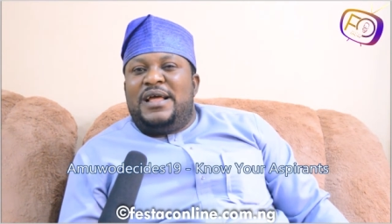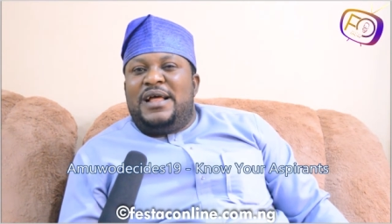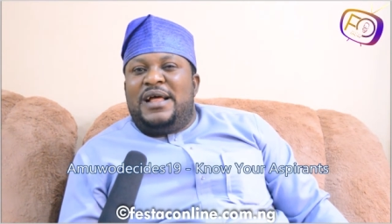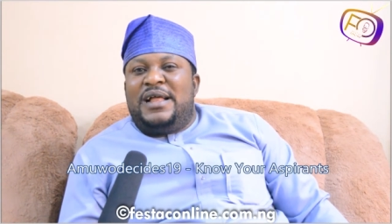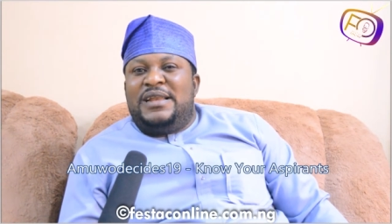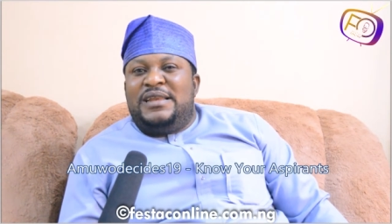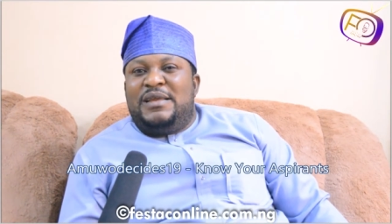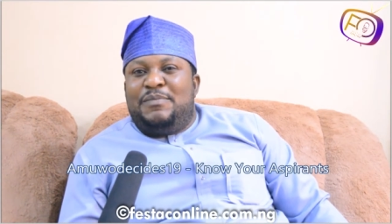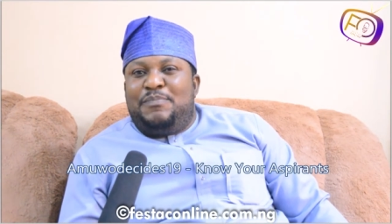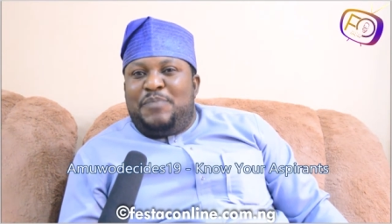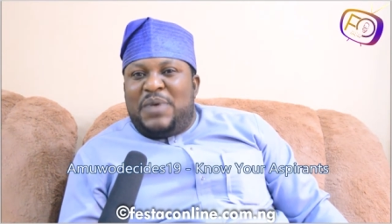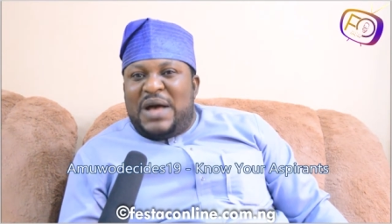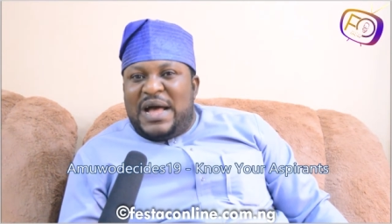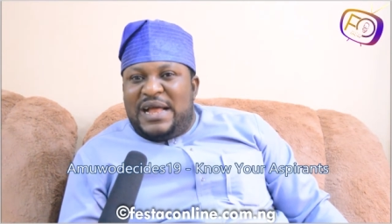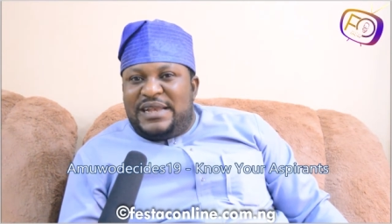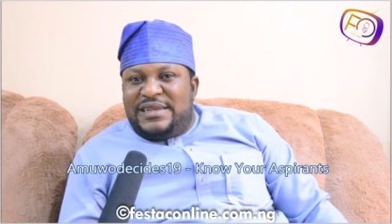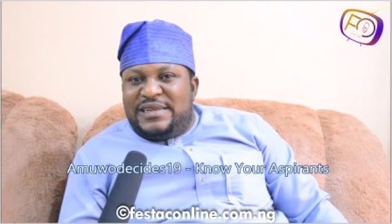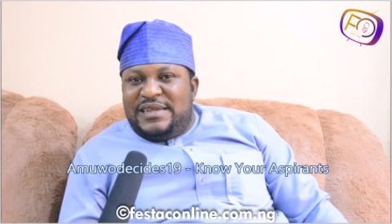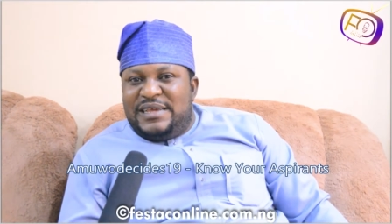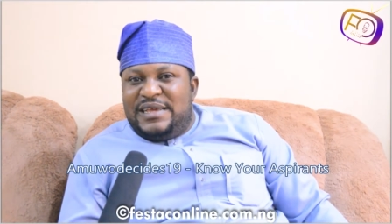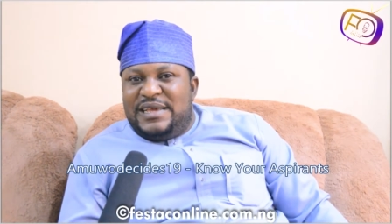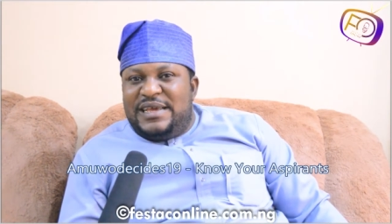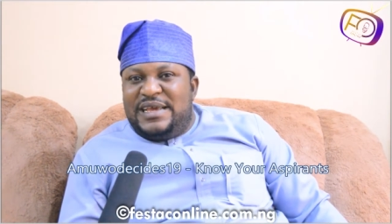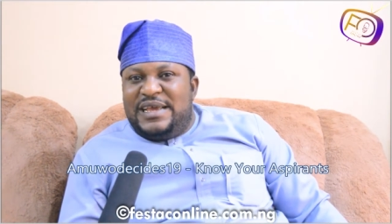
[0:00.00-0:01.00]
and the
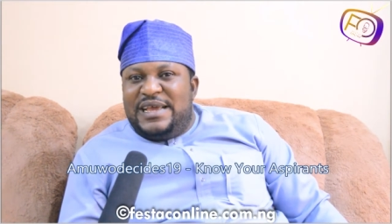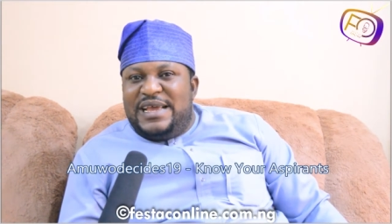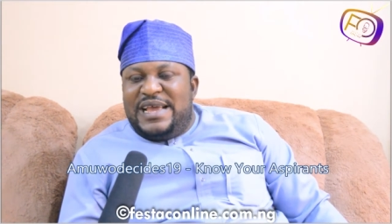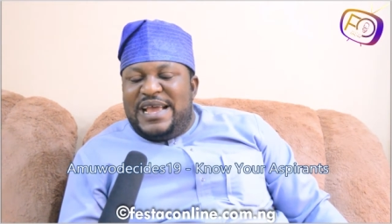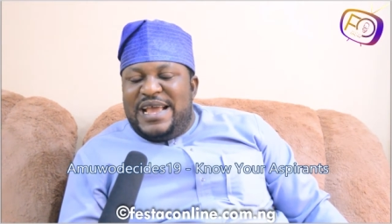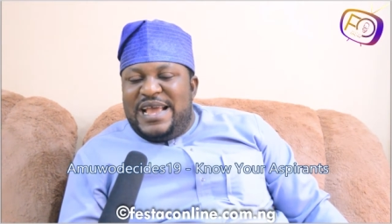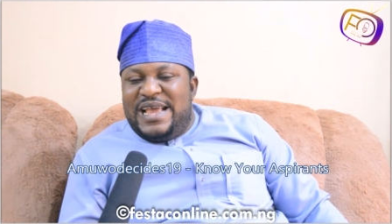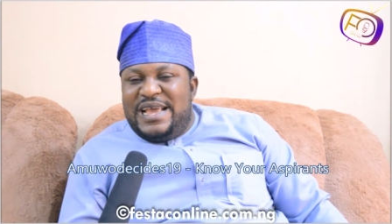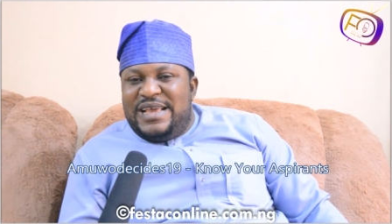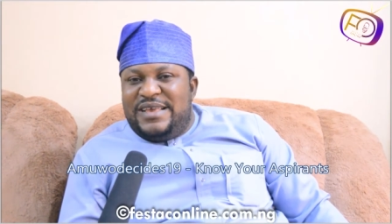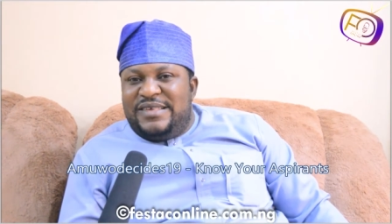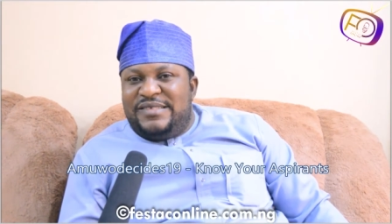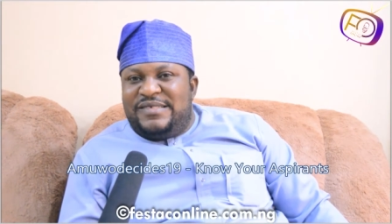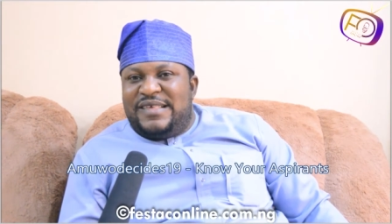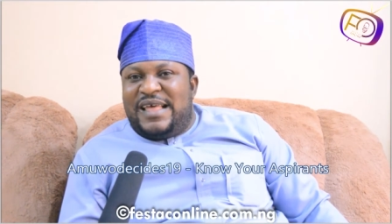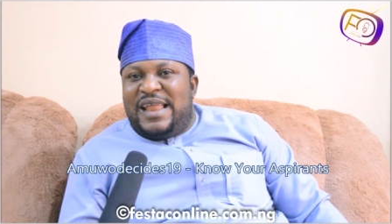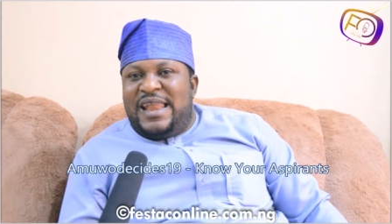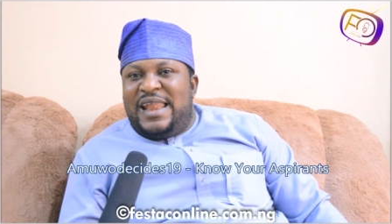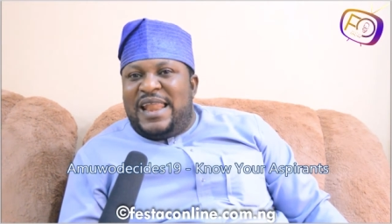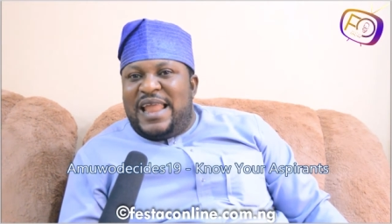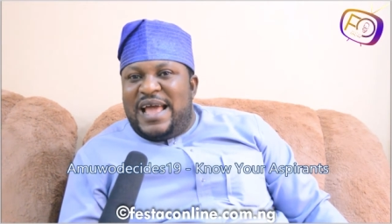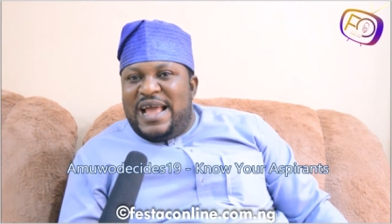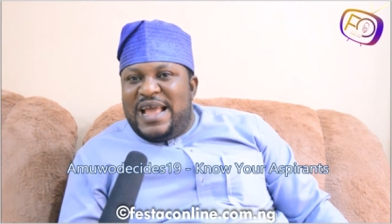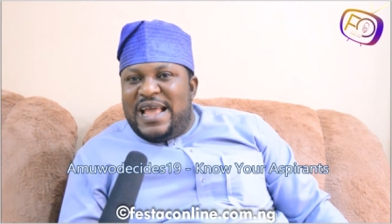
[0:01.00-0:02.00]
party is
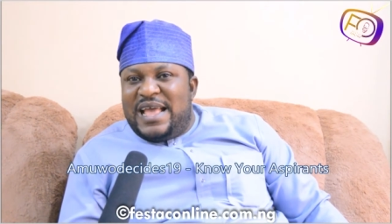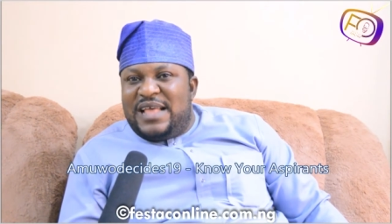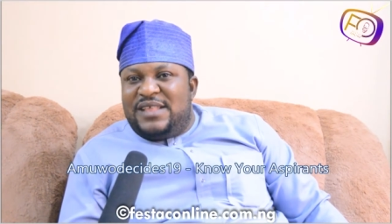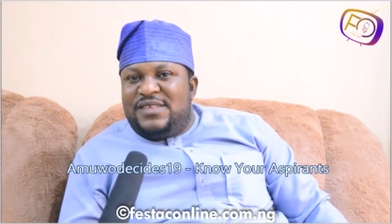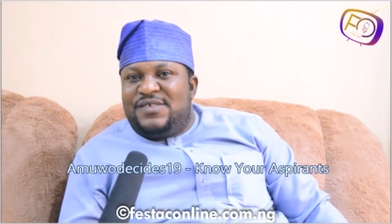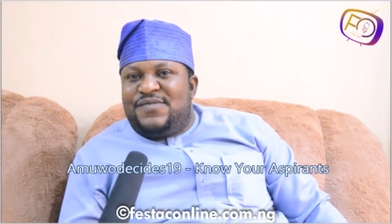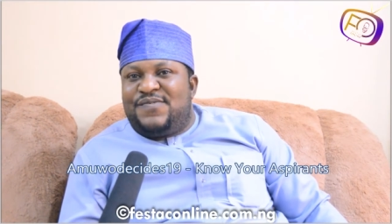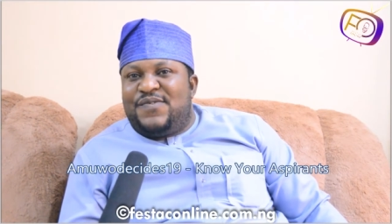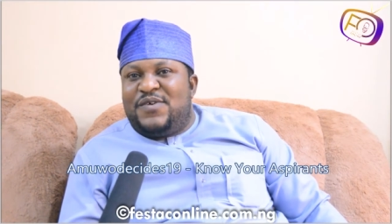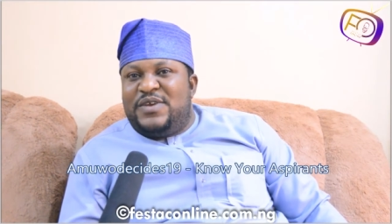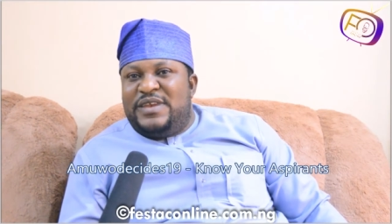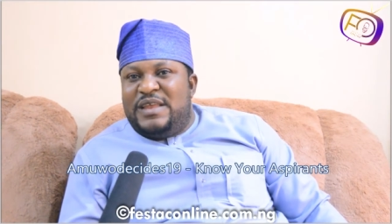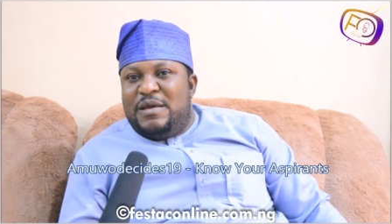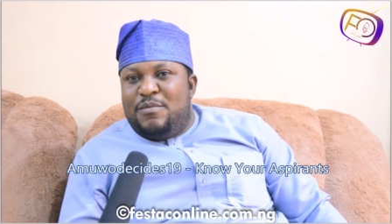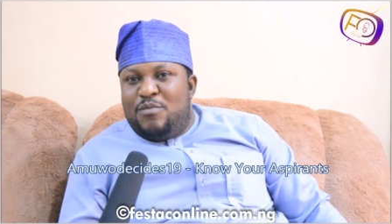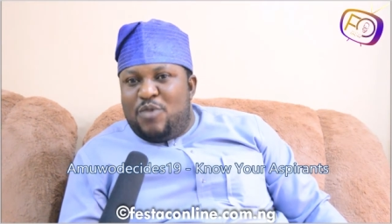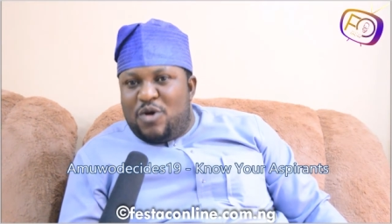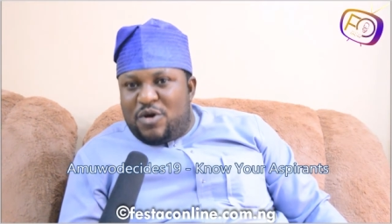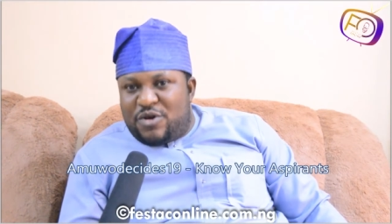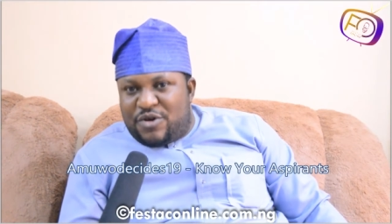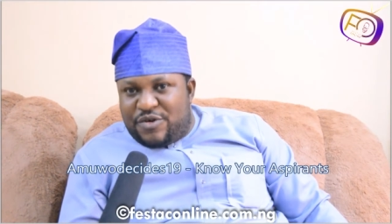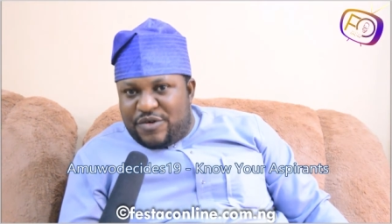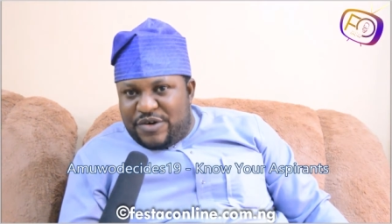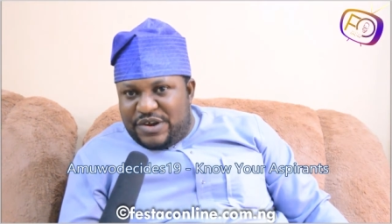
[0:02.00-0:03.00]
Alliance for
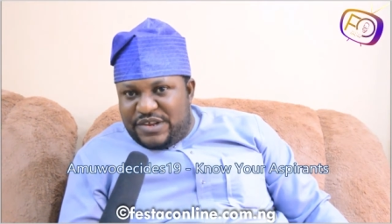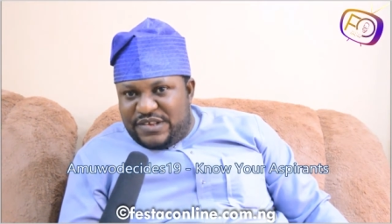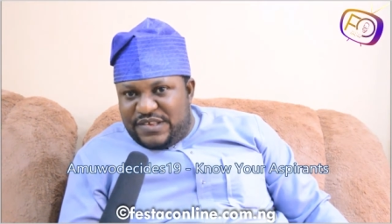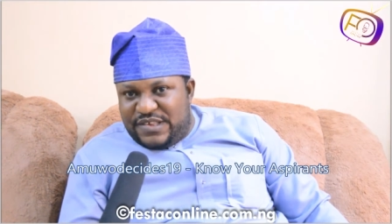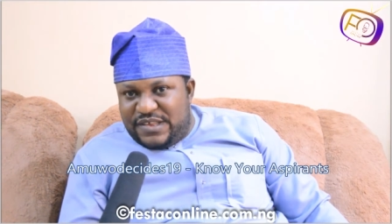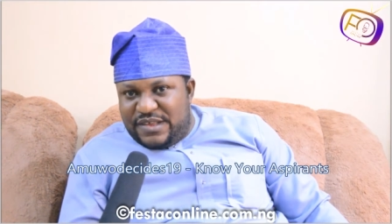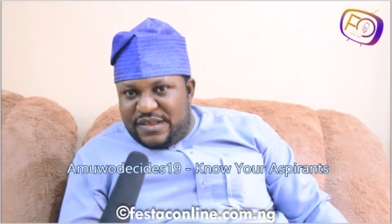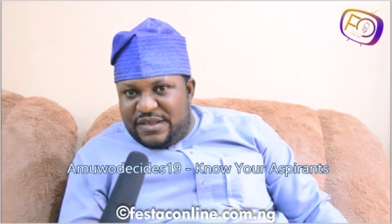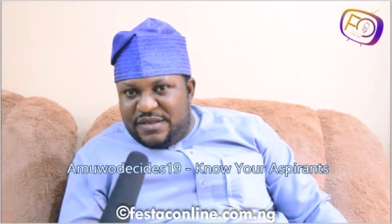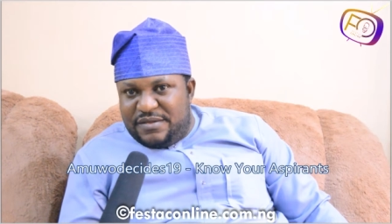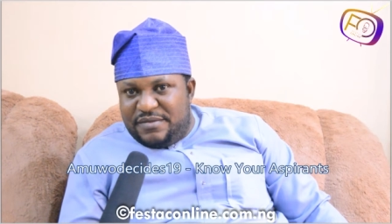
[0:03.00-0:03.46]
Democracy.